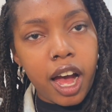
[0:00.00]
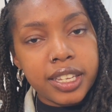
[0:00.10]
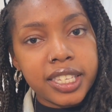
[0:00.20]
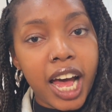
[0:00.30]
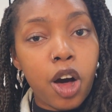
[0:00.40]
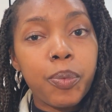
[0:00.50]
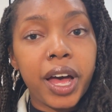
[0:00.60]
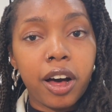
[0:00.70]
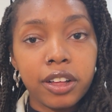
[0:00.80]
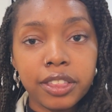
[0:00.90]
scalp
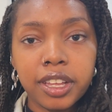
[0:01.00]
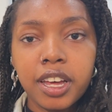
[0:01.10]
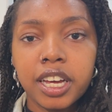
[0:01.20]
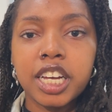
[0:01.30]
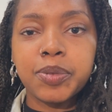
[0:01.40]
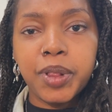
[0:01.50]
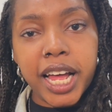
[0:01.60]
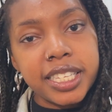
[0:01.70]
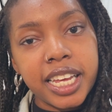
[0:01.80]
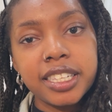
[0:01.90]
health, because
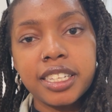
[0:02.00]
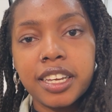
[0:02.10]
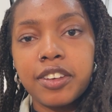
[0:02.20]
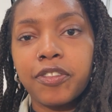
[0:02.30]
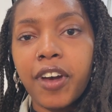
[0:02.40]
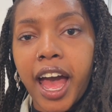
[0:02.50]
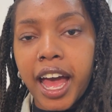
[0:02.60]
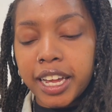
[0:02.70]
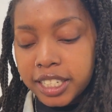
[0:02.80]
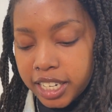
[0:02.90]
plantain leaf and